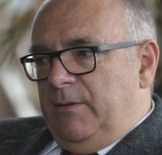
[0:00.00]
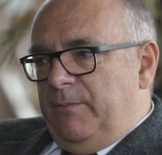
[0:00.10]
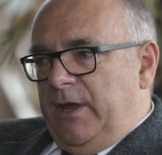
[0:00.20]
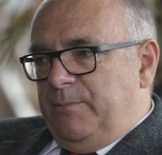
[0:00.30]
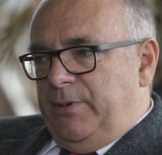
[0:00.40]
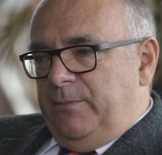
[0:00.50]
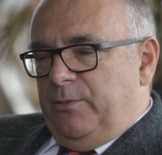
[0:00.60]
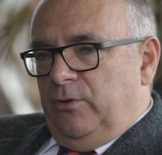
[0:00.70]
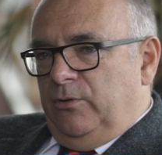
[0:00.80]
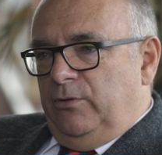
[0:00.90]
make
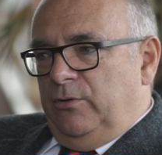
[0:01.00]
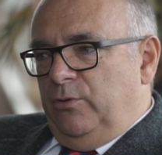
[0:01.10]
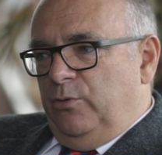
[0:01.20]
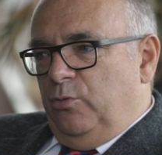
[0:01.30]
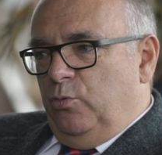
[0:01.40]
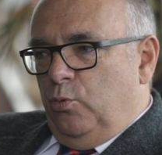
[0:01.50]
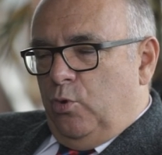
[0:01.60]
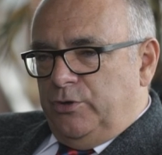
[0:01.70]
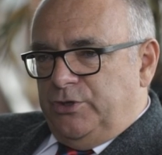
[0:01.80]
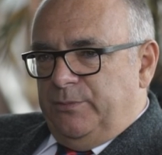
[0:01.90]
people
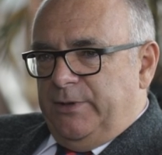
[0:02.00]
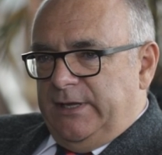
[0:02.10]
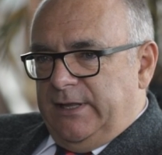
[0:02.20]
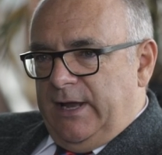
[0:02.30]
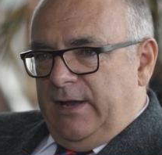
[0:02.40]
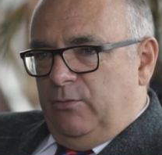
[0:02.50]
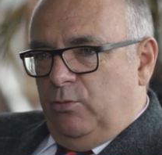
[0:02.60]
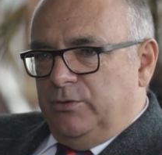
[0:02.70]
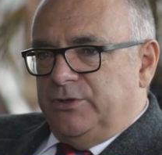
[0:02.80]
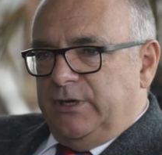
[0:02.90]
want to be there,
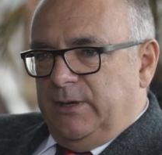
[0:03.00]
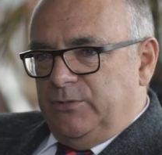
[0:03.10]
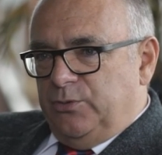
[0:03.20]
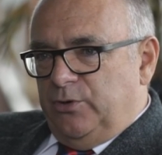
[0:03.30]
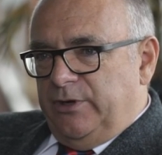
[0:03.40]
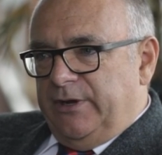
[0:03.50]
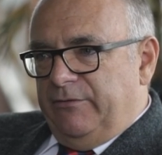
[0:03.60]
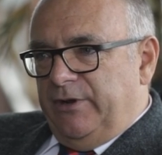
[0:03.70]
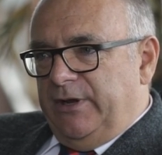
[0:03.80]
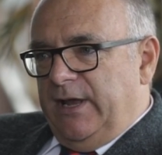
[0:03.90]
want to come to work
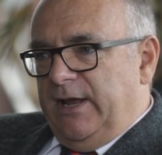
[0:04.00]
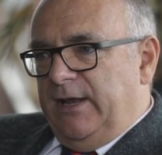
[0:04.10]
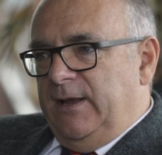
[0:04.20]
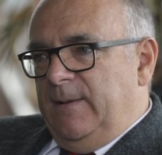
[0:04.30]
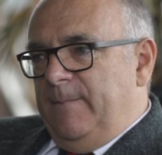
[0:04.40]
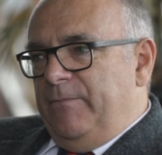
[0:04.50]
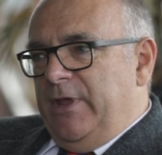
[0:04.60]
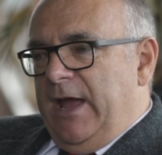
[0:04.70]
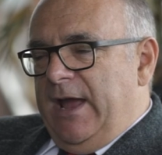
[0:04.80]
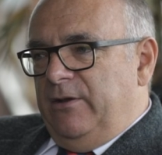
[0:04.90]
every day,
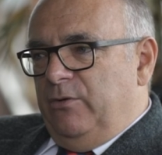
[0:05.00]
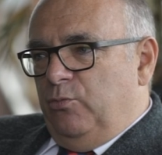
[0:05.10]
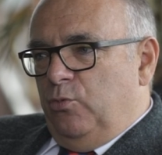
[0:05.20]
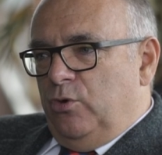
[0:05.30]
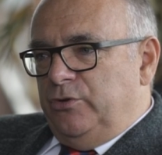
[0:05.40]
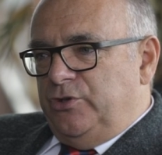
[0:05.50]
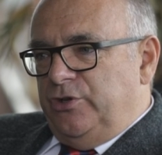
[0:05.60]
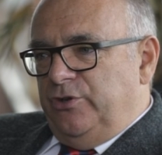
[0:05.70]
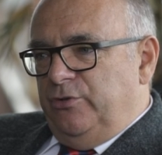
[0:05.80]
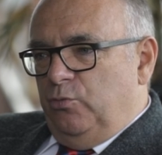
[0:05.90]
and want
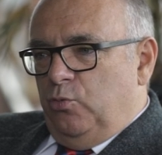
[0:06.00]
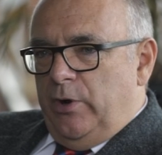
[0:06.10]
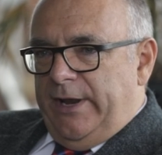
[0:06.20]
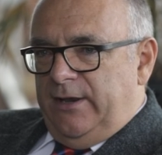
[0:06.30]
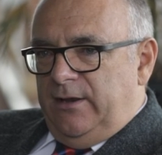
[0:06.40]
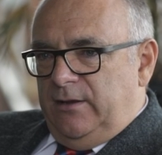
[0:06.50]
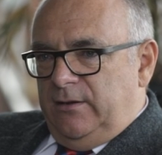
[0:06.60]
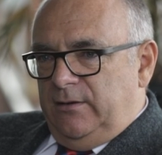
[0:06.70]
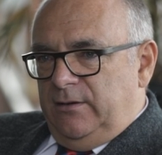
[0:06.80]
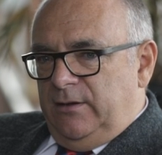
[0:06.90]
to win
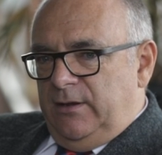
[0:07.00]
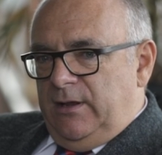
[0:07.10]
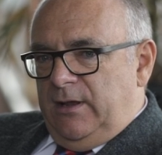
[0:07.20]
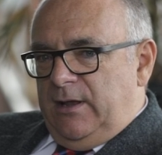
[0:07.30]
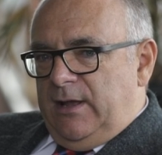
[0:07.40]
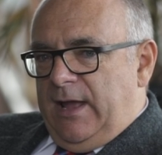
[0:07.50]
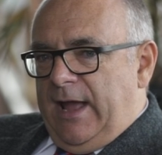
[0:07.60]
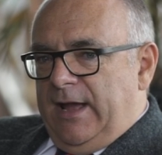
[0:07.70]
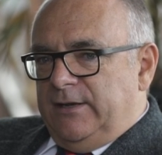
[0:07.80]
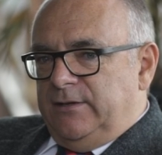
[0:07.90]

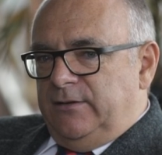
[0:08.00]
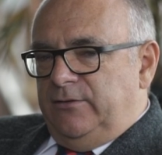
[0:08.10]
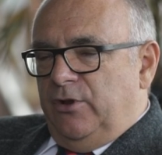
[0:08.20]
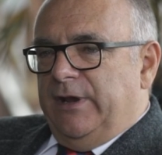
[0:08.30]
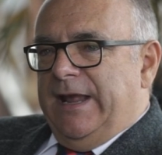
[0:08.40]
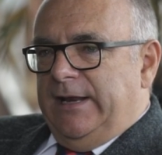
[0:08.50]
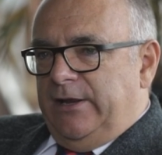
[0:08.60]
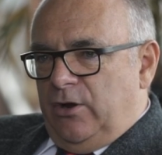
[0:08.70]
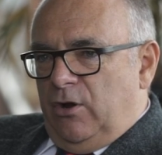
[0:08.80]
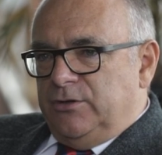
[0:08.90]
at not any
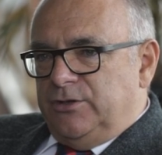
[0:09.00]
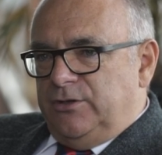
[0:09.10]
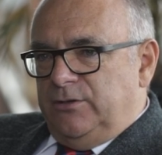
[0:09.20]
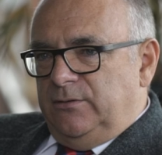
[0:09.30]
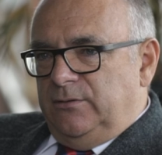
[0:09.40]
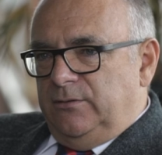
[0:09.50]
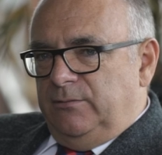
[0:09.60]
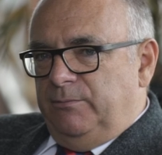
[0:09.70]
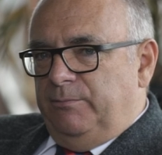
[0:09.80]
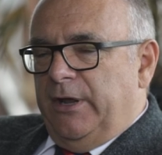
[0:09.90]
cost,
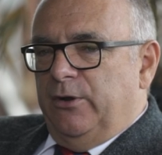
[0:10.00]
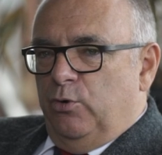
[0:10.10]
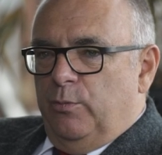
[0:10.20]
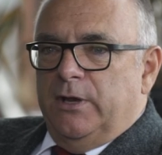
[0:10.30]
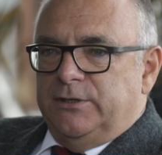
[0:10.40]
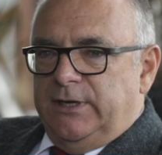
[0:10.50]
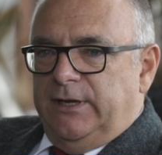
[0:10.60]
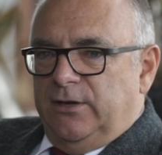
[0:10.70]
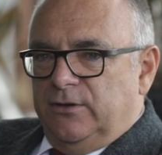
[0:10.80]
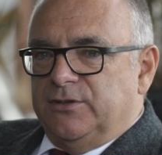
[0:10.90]
but almost
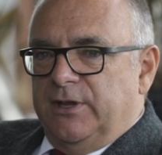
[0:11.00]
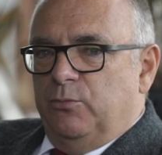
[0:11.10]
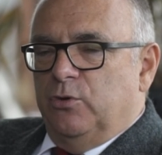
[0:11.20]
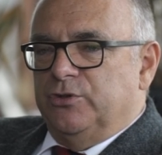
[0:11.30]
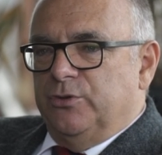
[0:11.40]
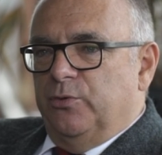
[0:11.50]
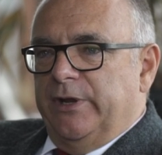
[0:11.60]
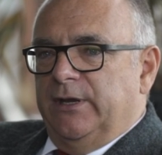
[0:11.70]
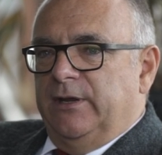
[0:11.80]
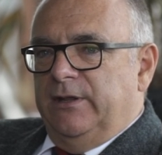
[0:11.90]
any cost. They want to
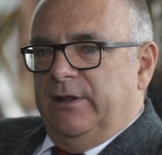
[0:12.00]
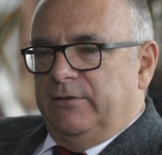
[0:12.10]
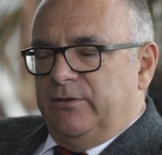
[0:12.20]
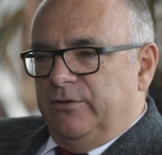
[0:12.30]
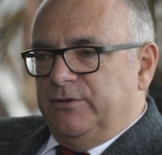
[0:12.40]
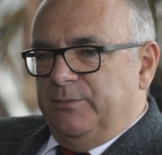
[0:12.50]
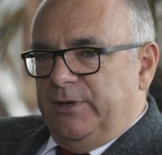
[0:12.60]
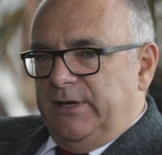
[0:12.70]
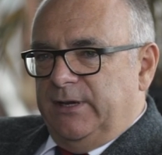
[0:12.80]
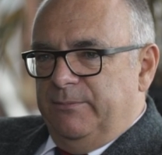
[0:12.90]
win. They've got to
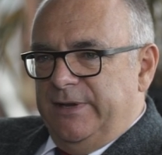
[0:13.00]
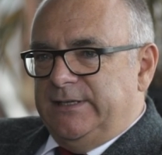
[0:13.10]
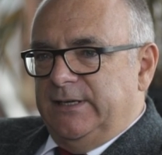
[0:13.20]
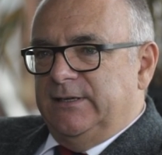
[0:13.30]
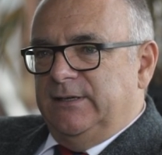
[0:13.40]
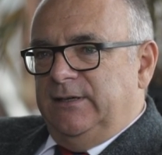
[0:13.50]
be committed